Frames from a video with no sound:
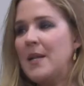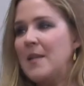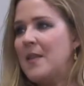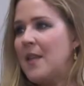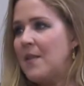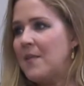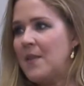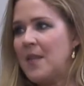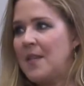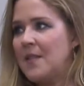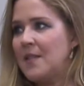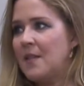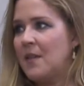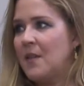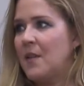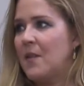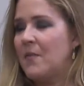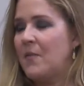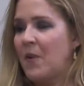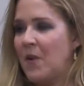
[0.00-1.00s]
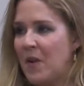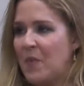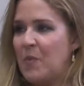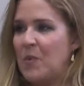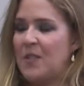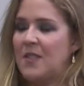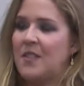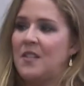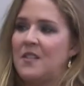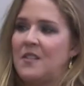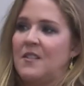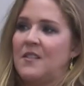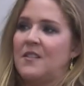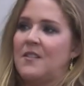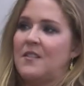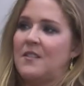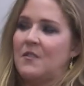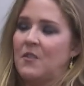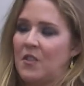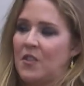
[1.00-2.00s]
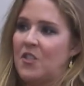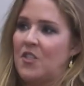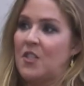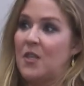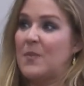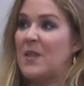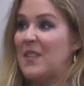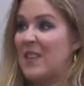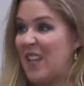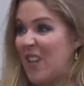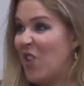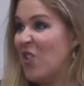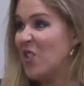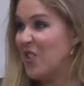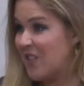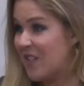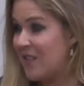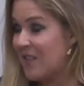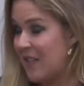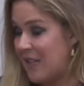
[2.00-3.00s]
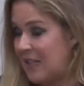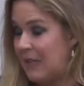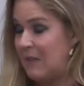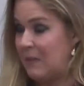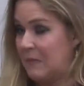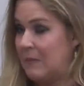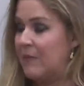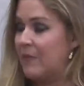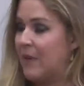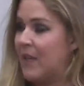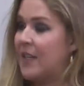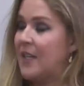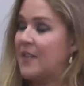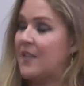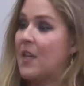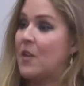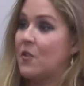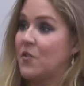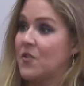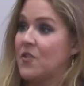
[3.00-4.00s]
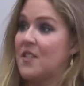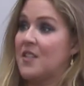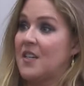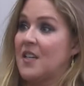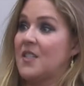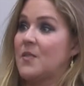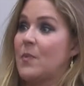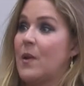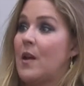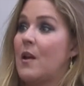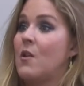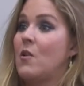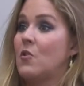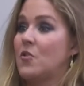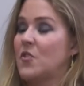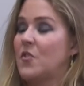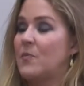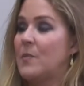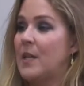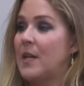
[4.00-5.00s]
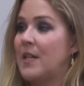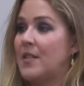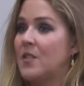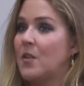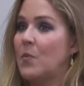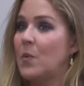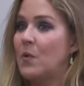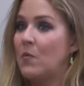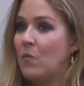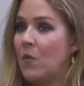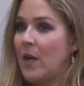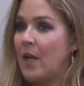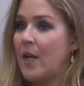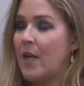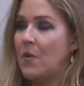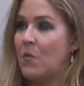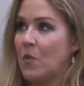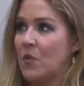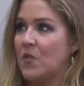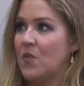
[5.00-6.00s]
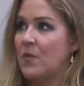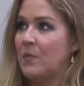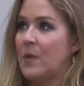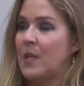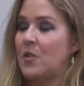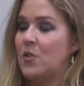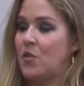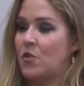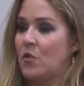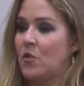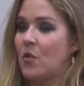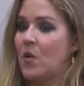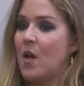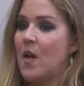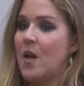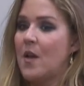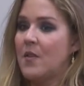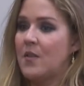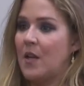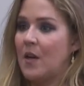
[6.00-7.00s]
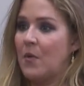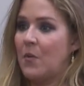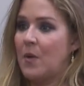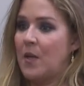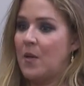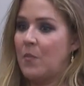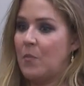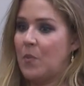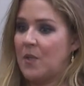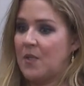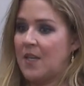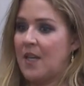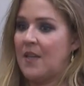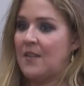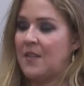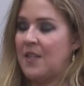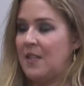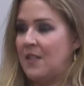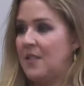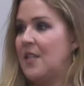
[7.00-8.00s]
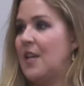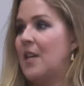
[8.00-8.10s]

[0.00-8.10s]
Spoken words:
I mean, these are very prestigious scholarships, and they cost, frankly, they cost the taxpayer a lot of money. So we really want to make sure that we protect the